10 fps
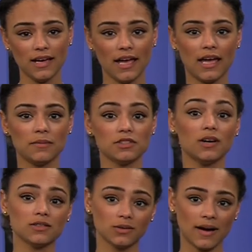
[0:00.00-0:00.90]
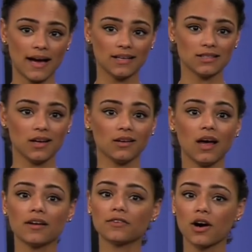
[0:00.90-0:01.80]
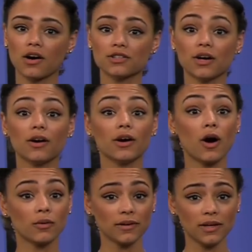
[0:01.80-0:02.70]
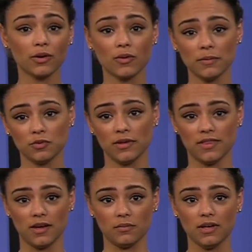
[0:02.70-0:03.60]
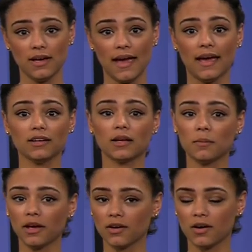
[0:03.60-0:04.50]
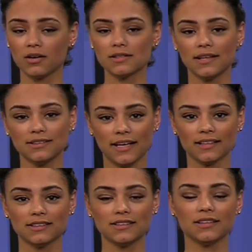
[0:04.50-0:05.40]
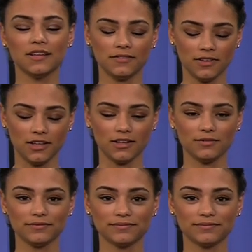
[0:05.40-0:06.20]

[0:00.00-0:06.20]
Ames also adds a lot of cars are already equipped with them and can make calls and text if needed.